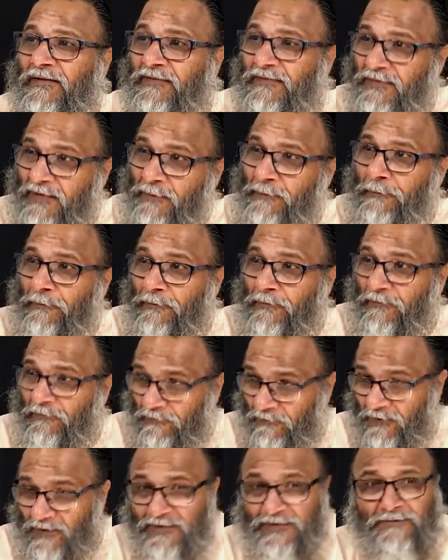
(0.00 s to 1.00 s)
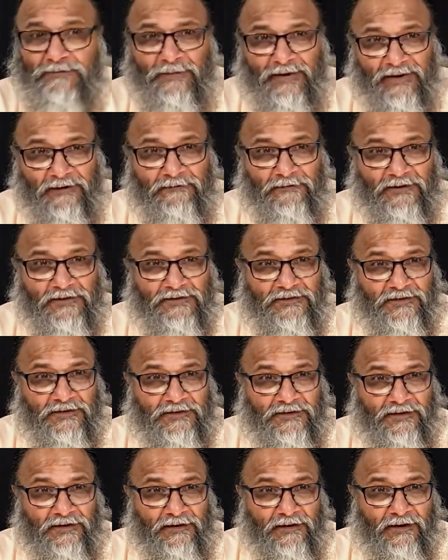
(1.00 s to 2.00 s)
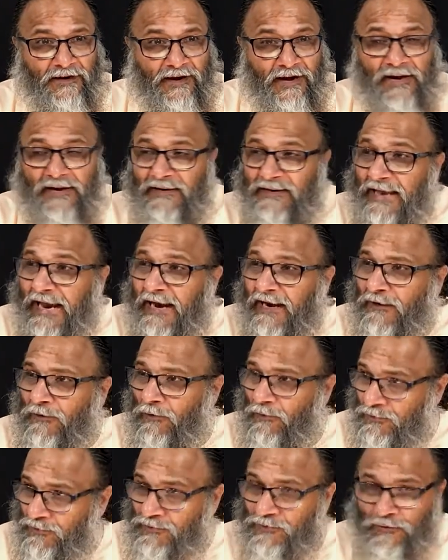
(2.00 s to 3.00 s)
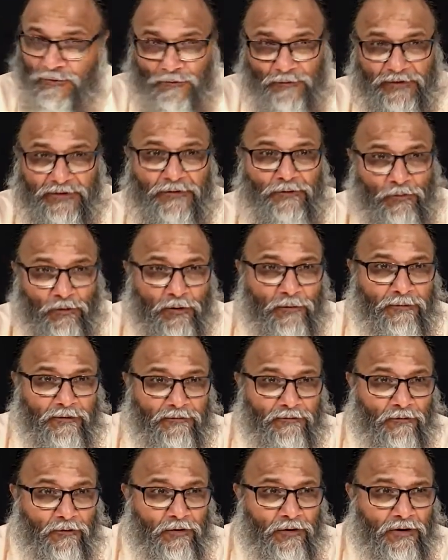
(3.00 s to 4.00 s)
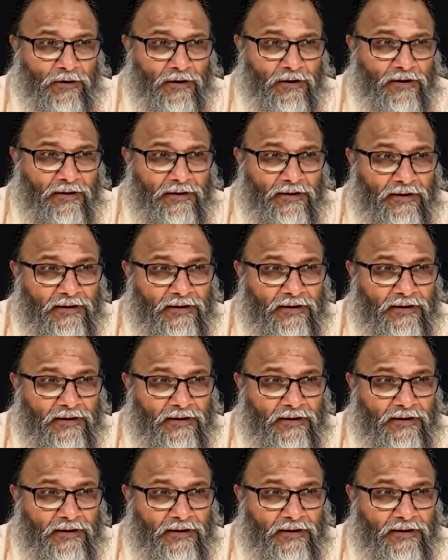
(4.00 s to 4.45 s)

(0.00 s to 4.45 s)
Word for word: is the first manifestation and that also we told before